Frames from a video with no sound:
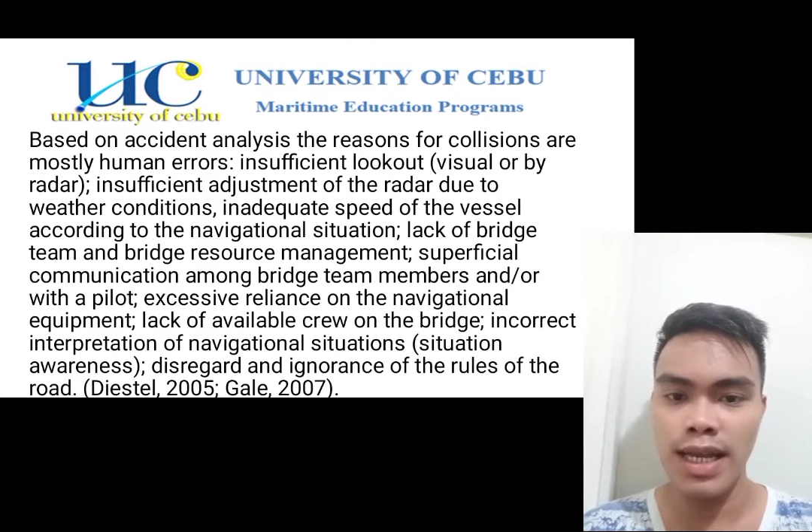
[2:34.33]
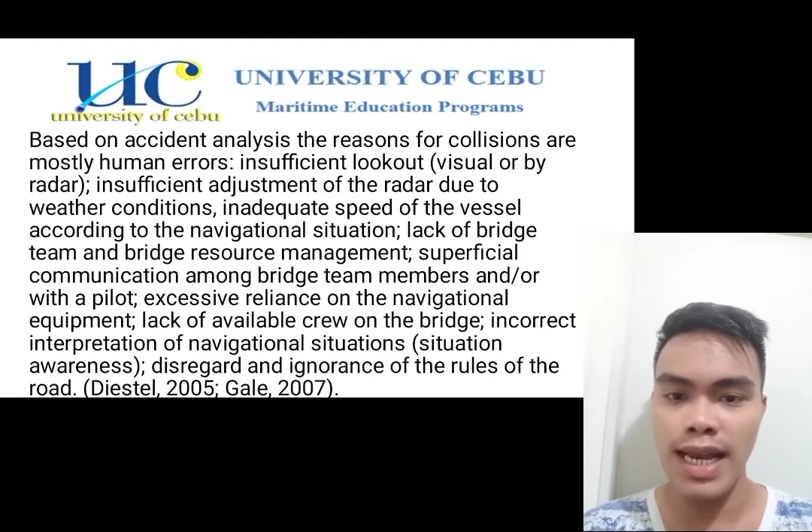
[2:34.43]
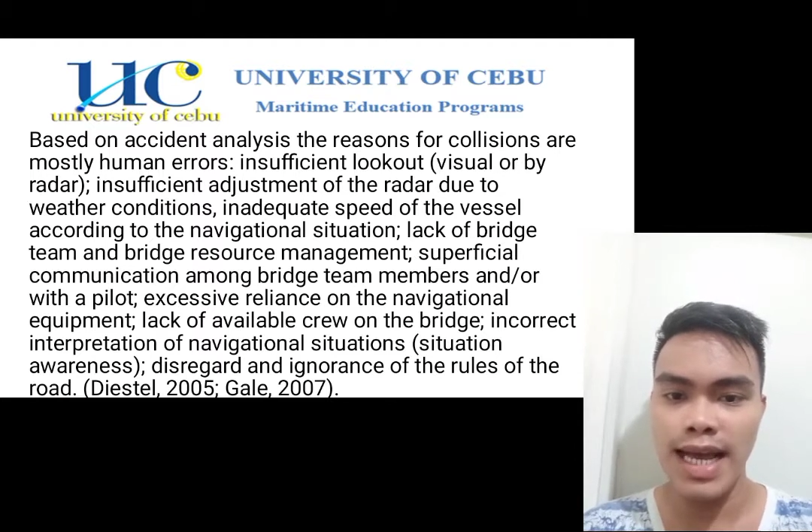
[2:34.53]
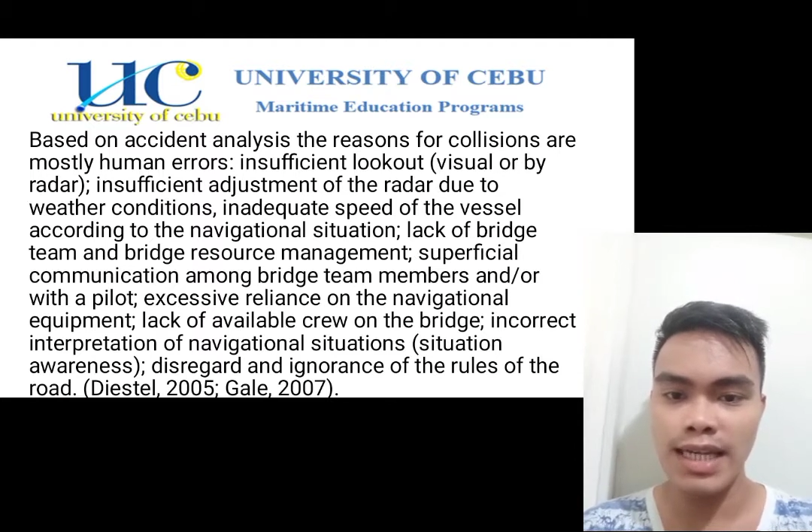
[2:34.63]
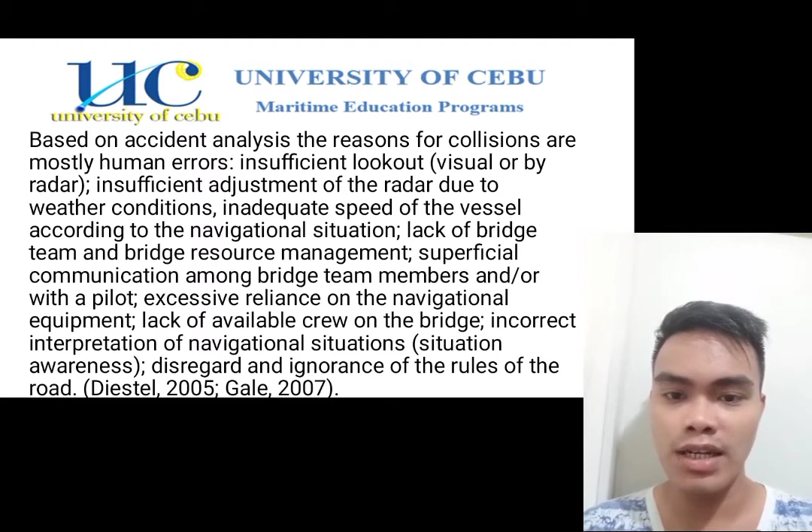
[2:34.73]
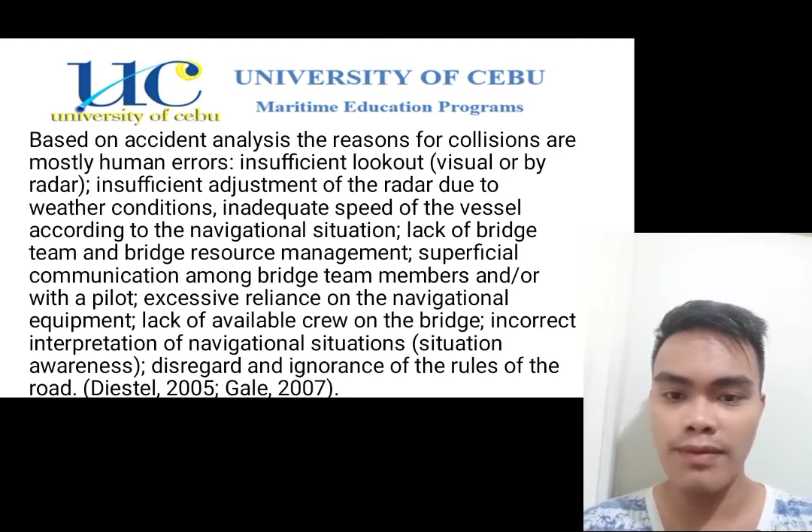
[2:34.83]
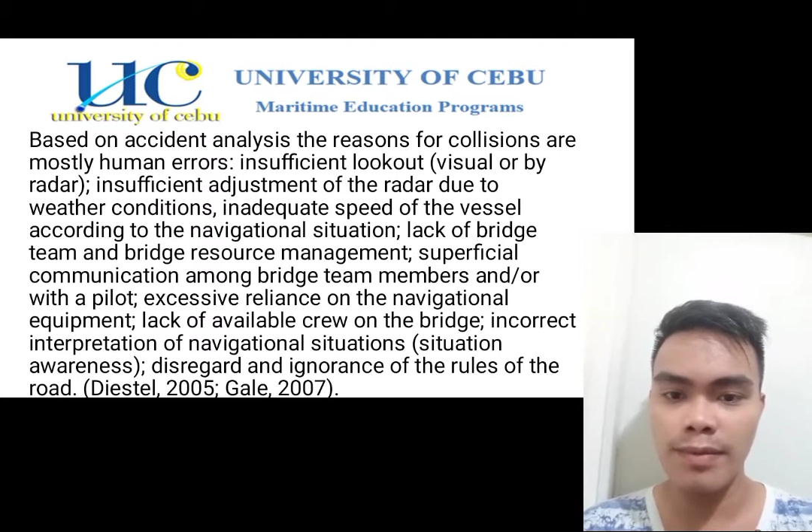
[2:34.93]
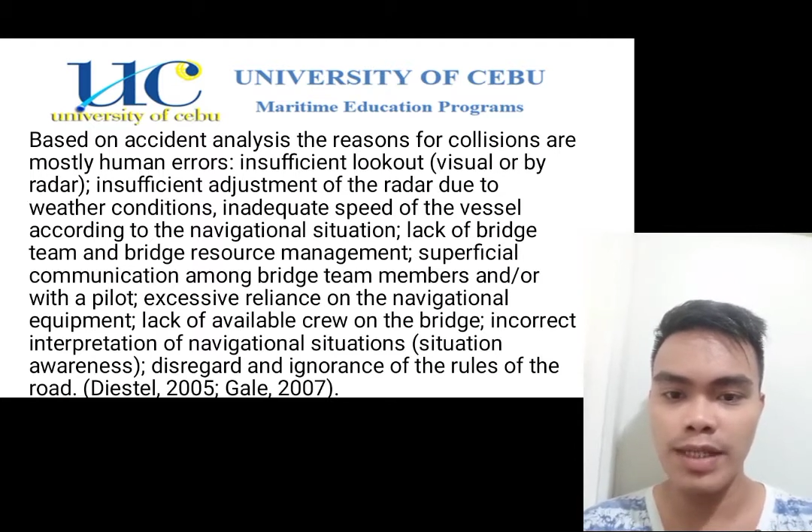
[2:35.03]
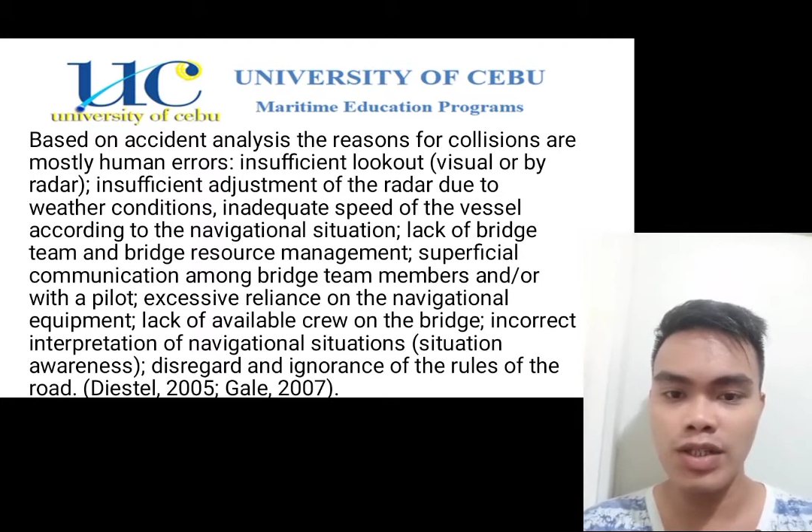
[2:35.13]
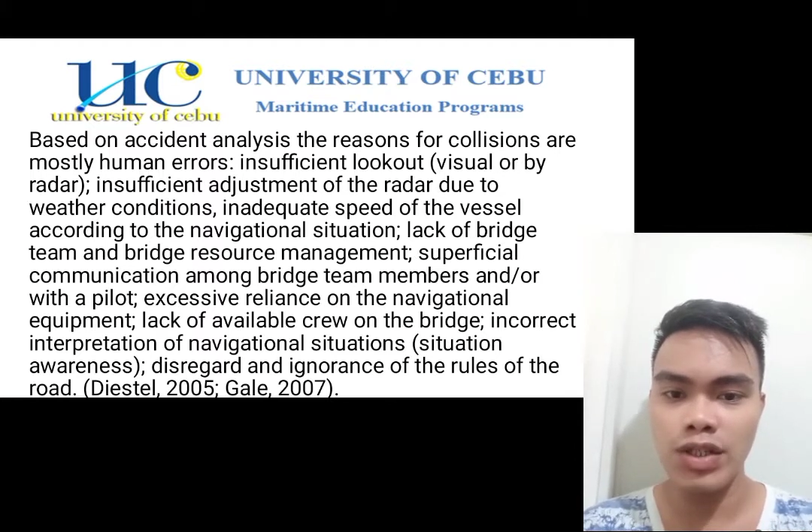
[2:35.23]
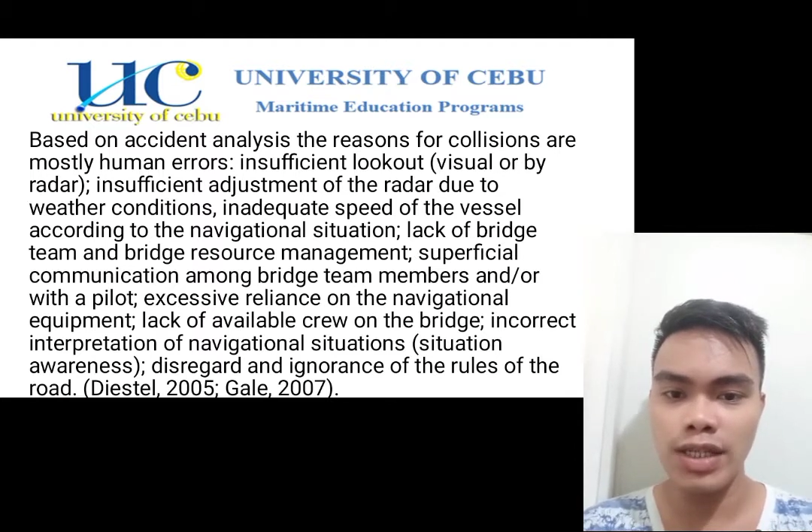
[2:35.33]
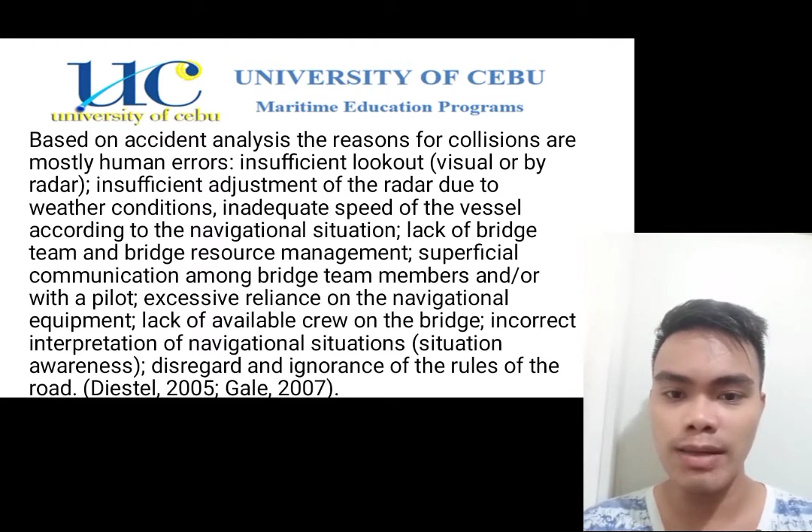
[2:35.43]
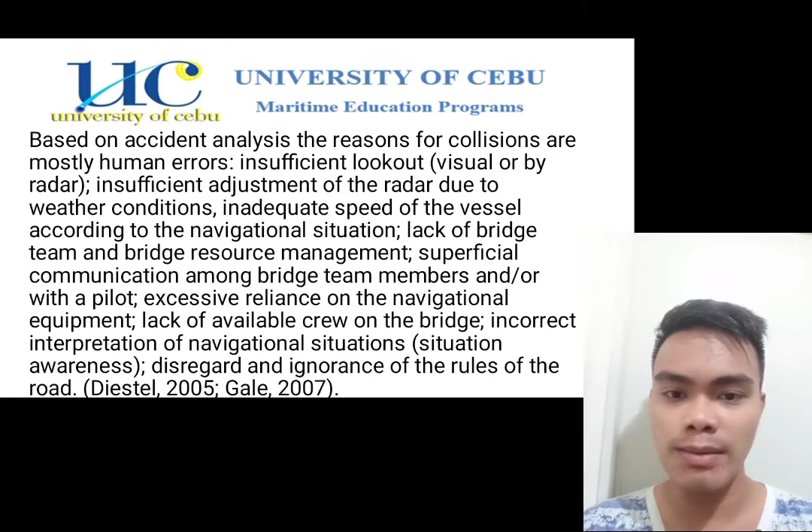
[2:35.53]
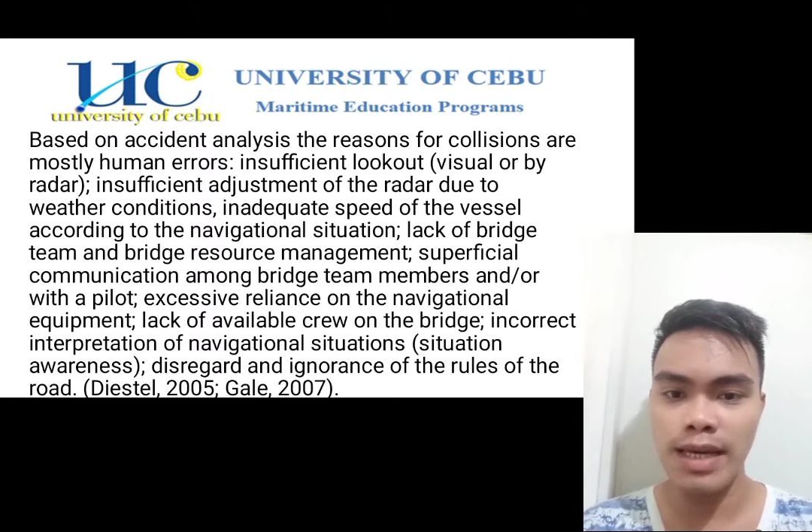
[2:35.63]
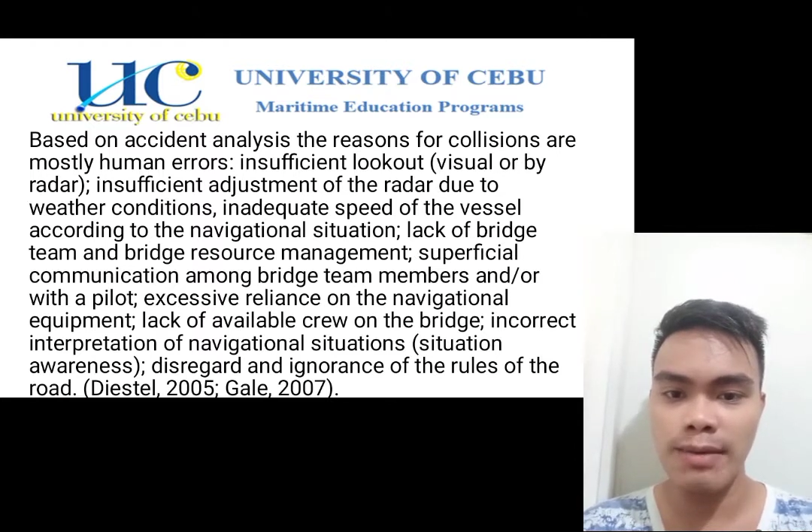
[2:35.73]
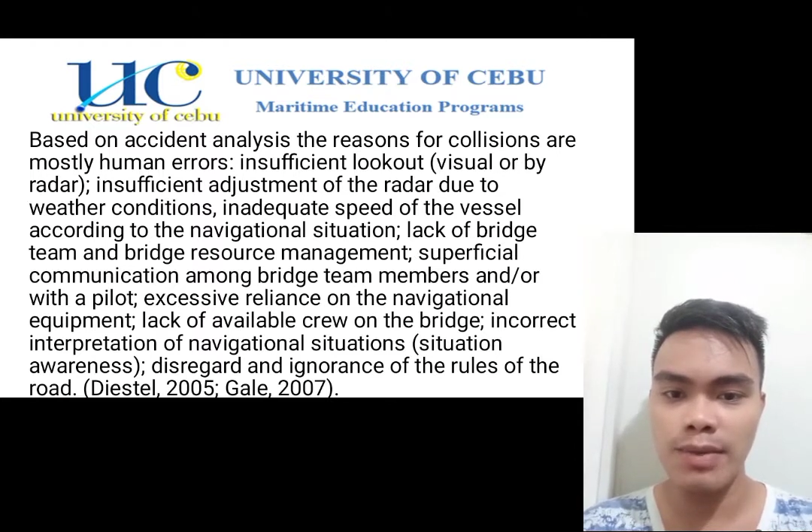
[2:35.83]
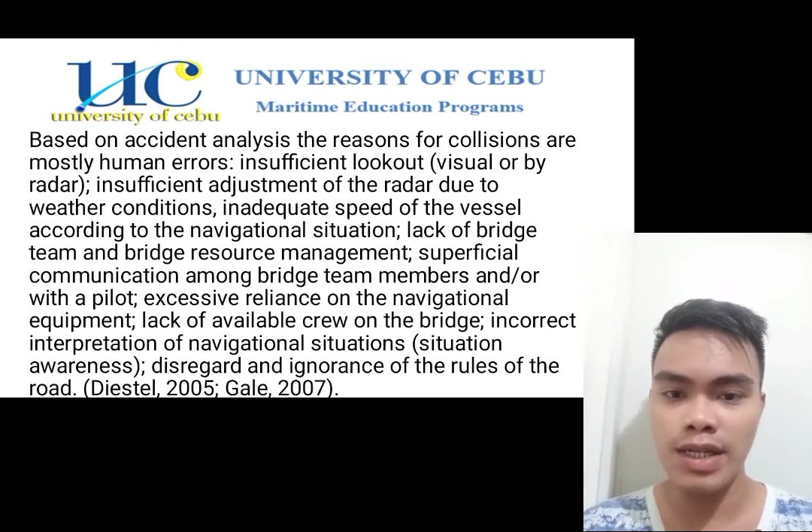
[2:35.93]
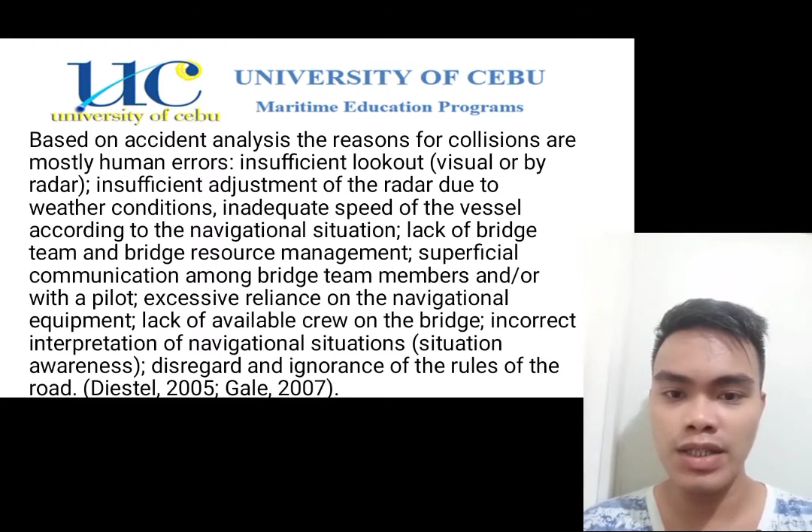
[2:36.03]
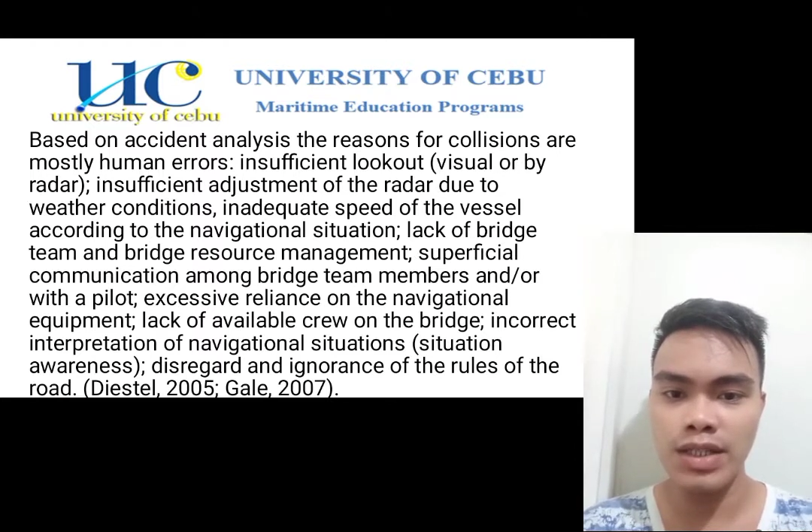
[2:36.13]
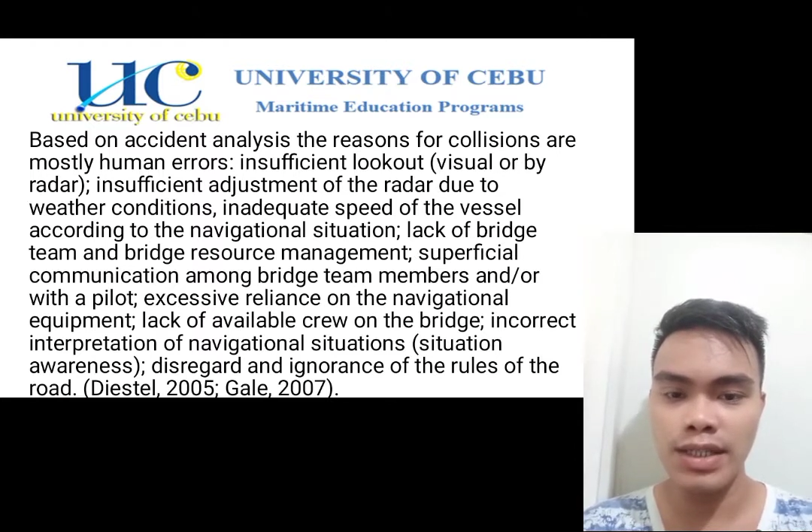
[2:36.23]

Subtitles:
lack of bridge team and bridge